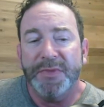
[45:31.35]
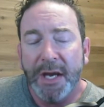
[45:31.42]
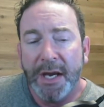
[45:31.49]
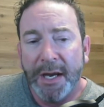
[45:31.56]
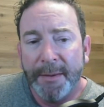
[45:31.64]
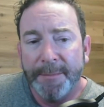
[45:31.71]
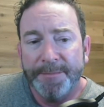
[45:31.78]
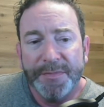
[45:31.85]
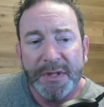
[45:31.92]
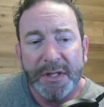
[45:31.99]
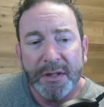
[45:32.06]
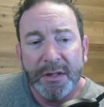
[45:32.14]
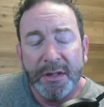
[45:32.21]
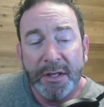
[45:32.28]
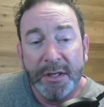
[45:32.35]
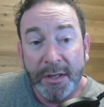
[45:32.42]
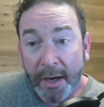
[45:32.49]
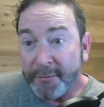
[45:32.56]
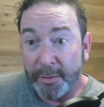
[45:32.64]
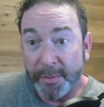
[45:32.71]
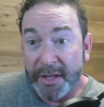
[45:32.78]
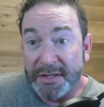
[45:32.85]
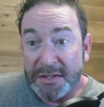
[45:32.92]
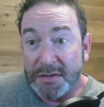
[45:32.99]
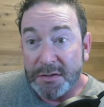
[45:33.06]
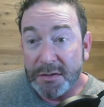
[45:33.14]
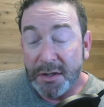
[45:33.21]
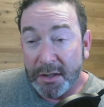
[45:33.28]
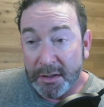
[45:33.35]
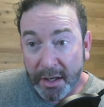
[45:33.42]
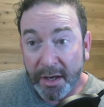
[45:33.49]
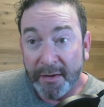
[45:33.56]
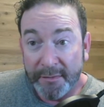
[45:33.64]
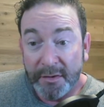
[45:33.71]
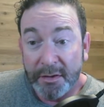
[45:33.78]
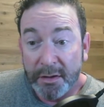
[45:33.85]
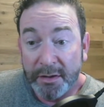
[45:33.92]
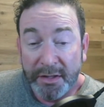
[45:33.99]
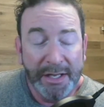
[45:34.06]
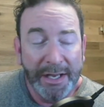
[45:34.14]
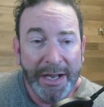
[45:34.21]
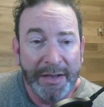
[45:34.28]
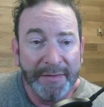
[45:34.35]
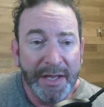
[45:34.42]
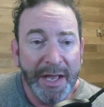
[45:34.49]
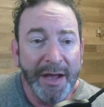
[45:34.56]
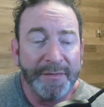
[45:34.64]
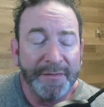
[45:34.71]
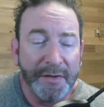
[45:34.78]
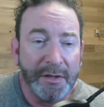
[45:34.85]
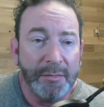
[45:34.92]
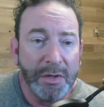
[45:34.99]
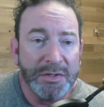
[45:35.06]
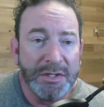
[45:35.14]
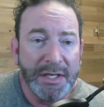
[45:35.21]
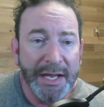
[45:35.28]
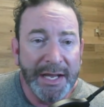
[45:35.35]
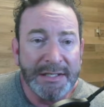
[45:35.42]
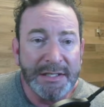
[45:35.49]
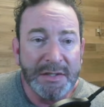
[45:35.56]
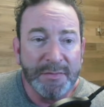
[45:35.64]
the governments cover the IVF in most cases,